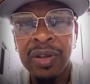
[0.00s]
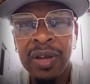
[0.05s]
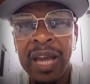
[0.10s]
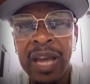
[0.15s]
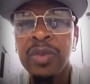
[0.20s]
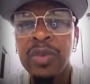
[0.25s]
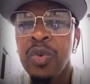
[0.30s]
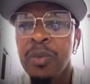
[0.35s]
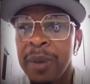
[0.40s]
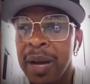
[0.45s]

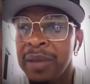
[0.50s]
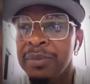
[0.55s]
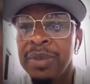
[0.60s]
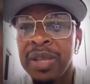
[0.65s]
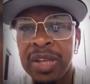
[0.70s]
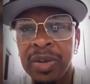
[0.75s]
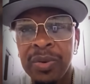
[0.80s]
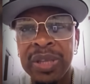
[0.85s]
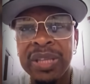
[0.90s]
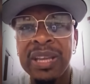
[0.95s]
A human
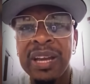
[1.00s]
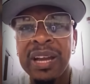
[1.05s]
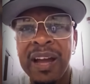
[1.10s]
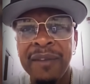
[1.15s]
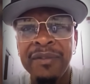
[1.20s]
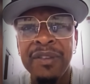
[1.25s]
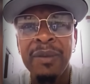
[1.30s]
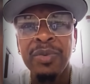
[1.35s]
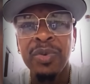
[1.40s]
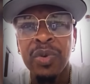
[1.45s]
being will take
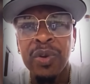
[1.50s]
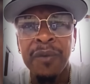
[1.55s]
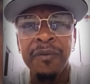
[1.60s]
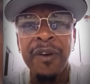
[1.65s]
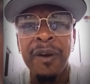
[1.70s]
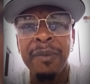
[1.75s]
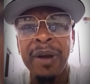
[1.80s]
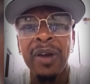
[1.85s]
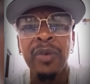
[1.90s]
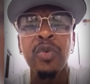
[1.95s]
off them
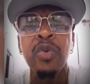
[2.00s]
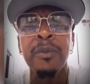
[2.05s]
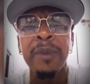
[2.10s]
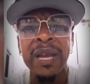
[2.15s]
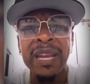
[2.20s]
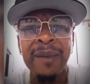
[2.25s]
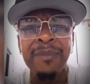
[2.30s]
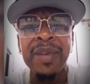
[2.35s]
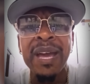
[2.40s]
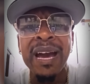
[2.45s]
uniform and go
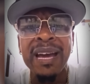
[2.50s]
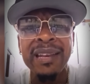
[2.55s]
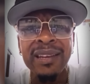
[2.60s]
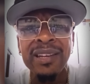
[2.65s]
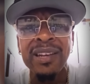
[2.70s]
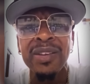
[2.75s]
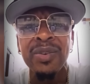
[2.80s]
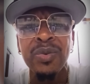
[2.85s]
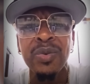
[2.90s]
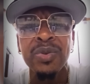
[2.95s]
mad them yard
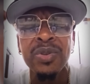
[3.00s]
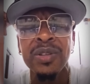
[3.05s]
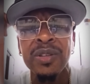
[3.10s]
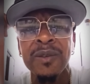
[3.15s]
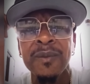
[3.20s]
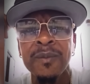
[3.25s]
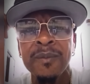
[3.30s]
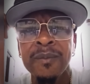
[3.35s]
in the youth.